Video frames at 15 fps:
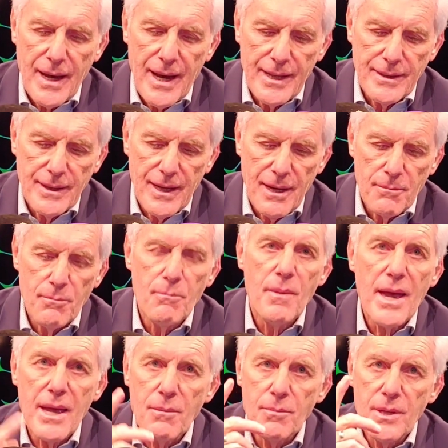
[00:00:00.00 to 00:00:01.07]
And, and
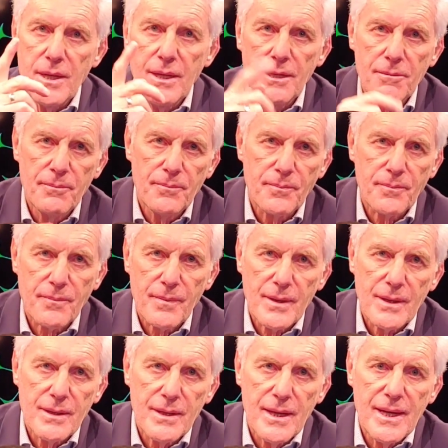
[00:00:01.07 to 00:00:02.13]
maybe
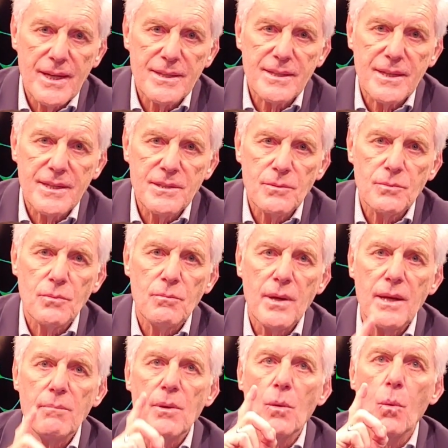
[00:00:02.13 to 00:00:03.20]
it is
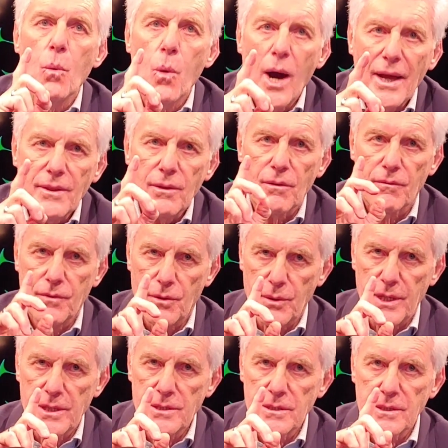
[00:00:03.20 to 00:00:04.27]
maybe one of the
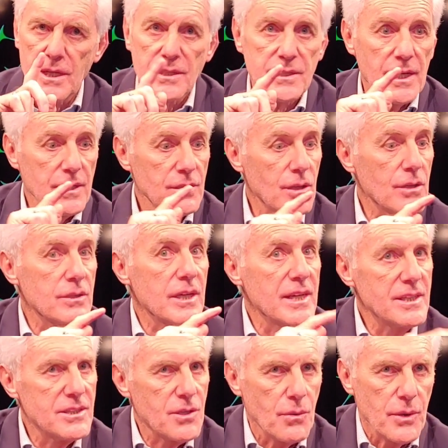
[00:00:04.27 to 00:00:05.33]
reasons, I said not
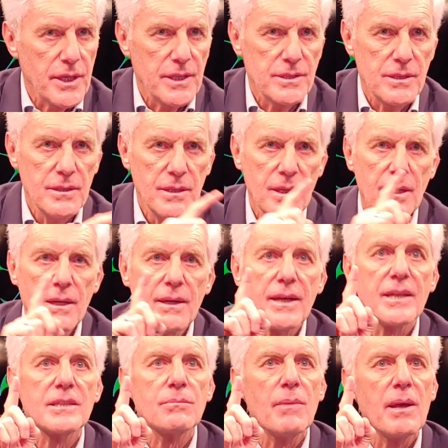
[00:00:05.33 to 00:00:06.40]
it's the reason,
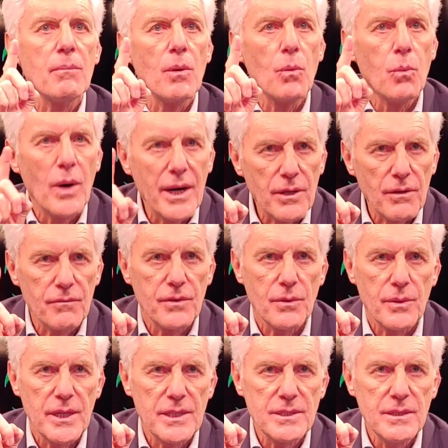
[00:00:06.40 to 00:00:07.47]
it's maybe one of
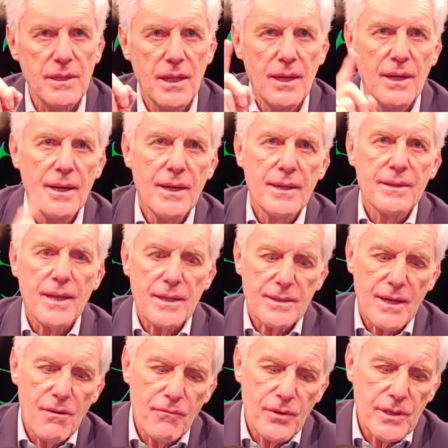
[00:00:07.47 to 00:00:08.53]
the reasons
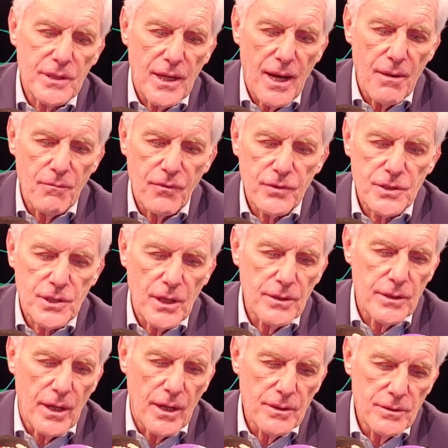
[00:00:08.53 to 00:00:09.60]
that every time for
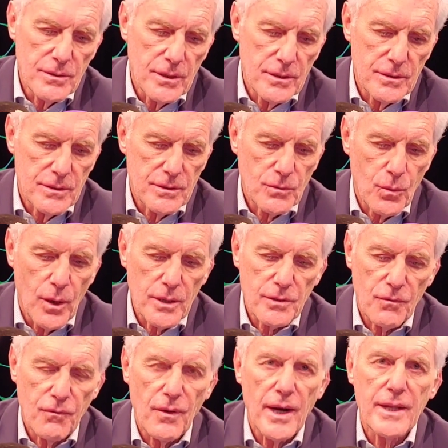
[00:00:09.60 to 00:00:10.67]
Sundowns in
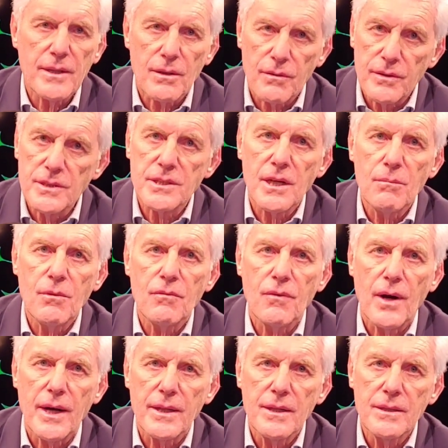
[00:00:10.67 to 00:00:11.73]
quarterfinal or in
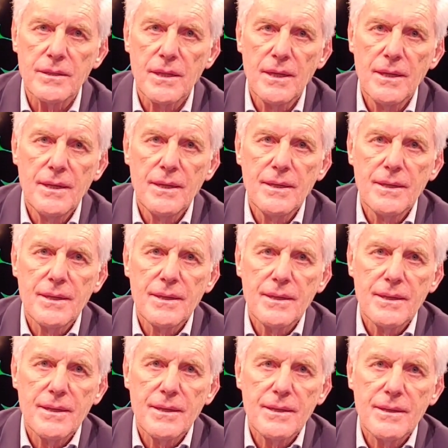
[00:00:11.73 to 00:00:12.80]
semifinal,
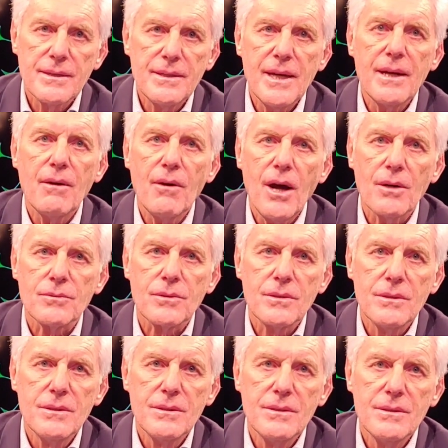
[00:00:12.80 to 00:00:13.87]
they are out.